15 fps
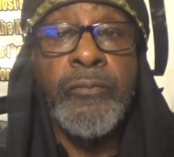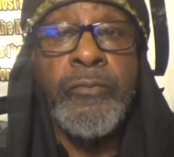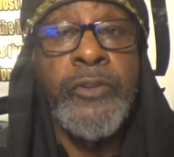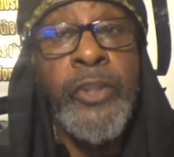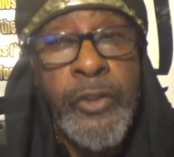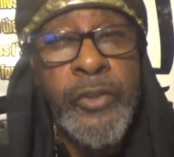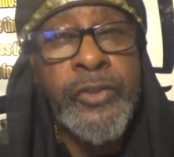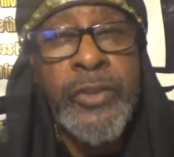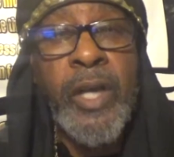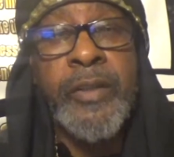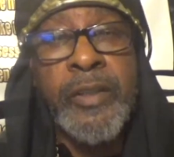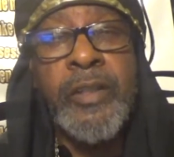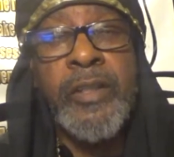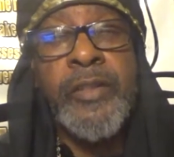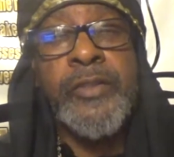Then you start
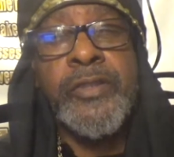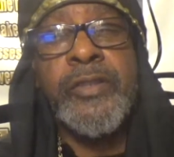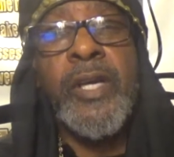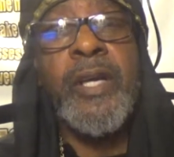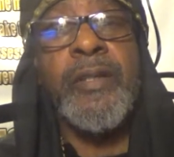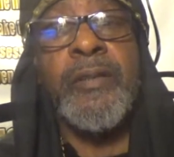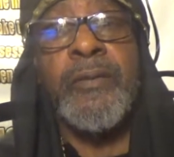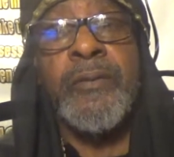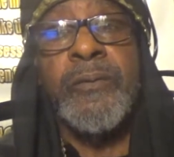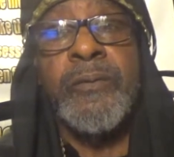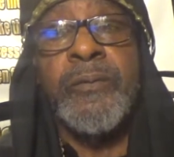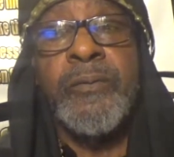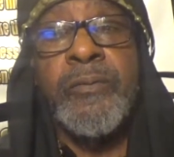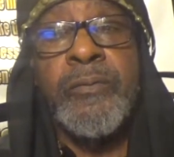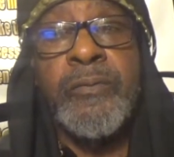to get understanding.
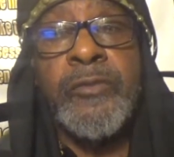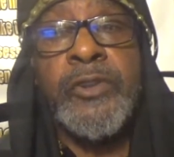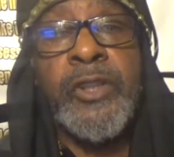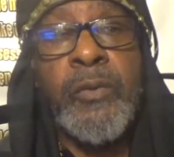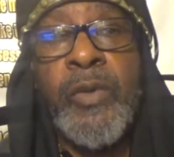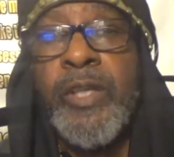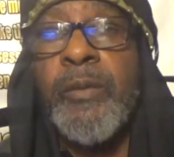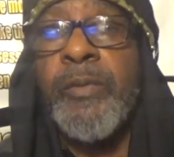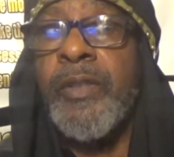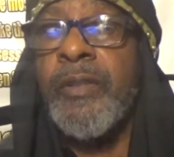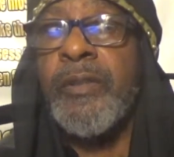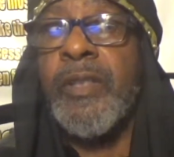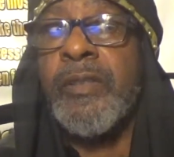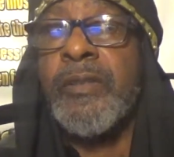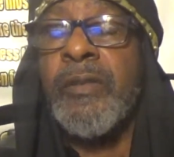Say, wait a
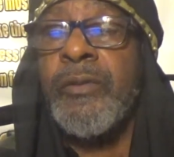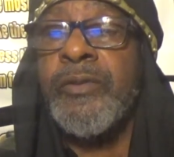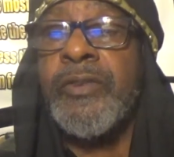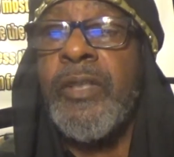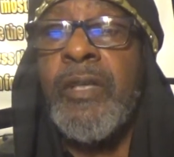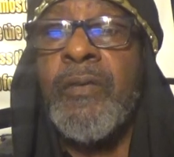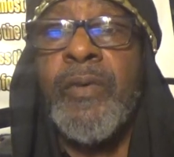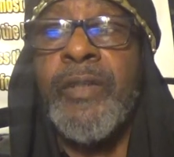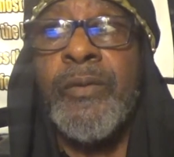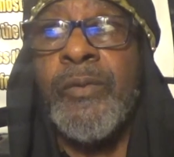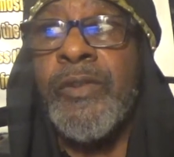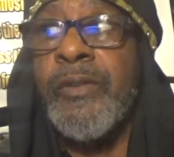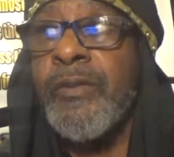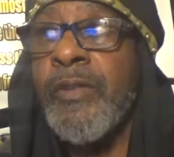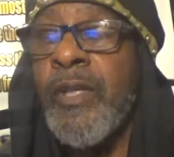minute, that don't sound right.
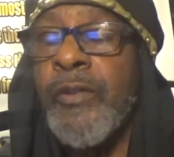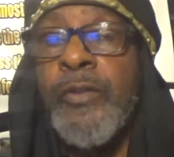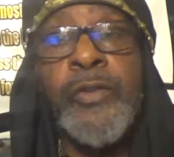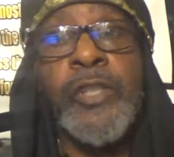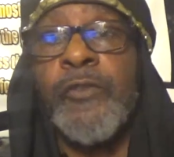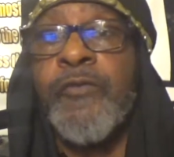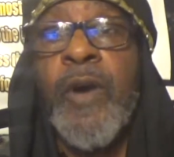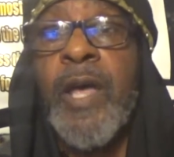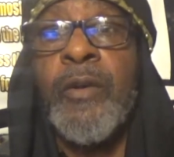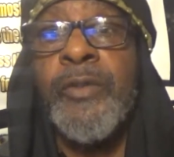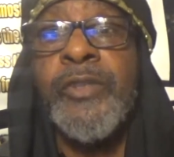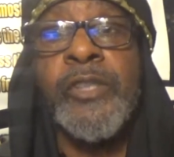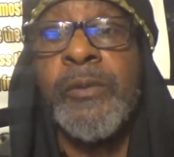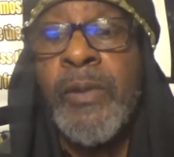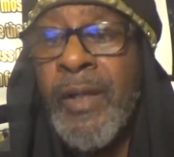You just
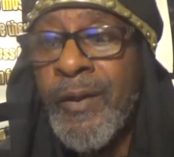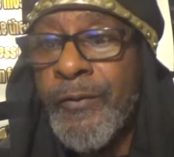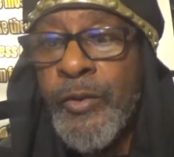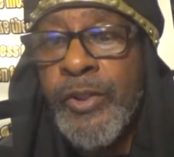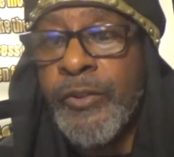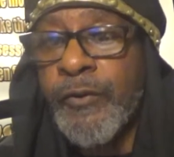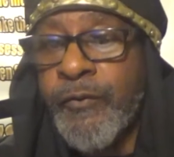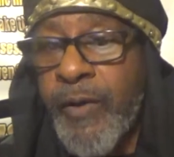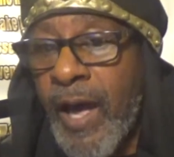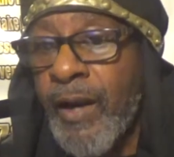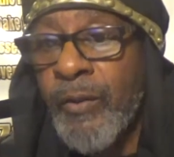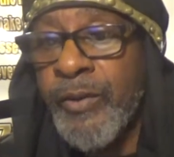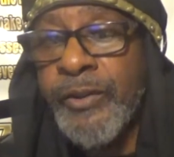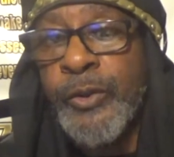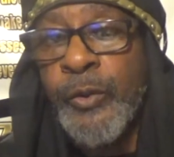following just you just
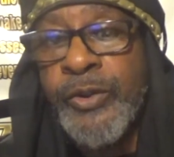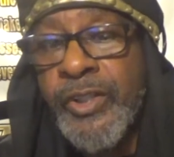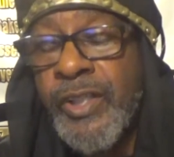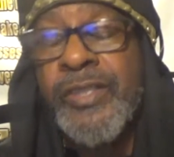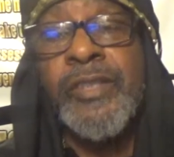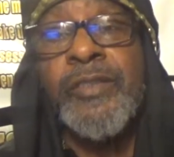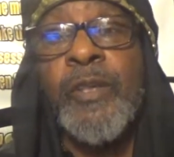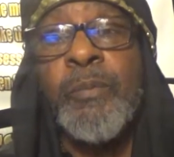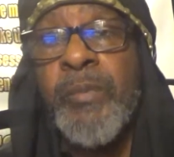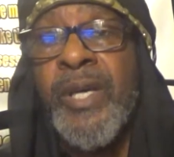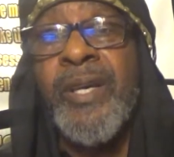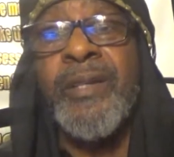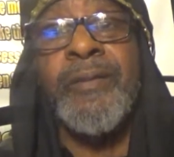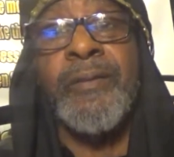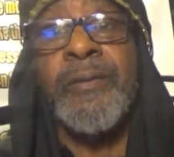following traditions of
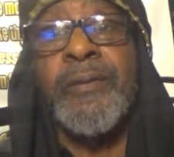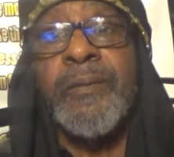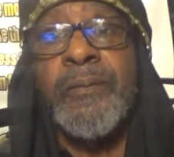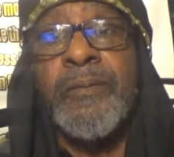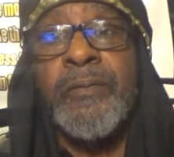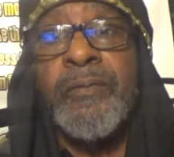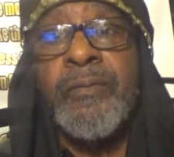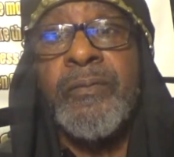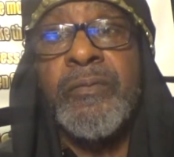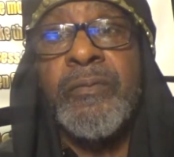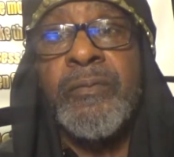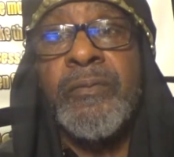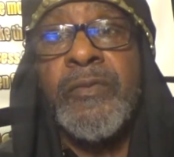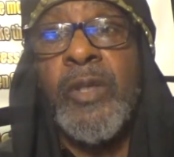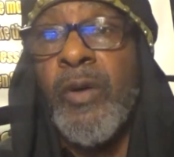men
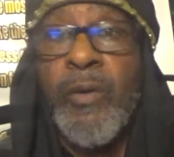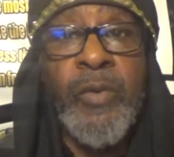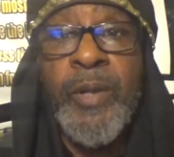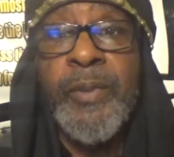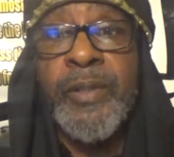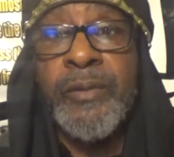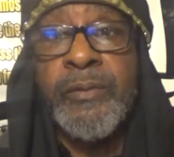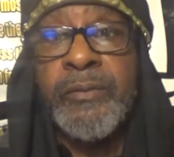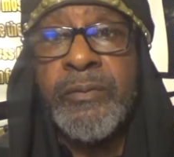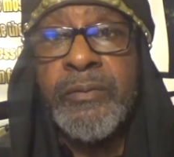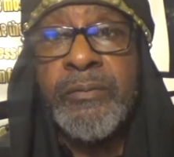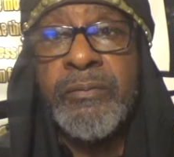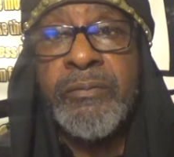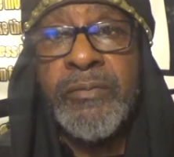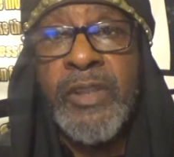or women,
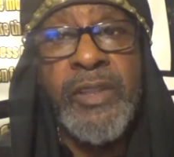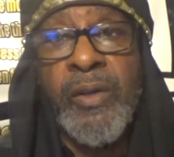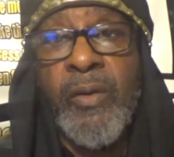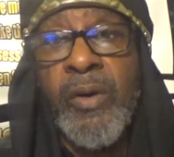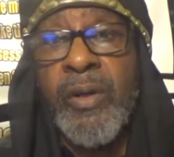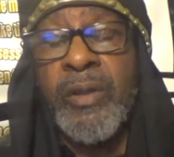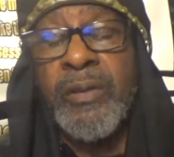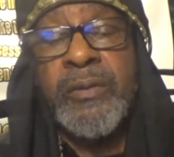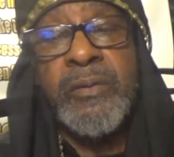either or.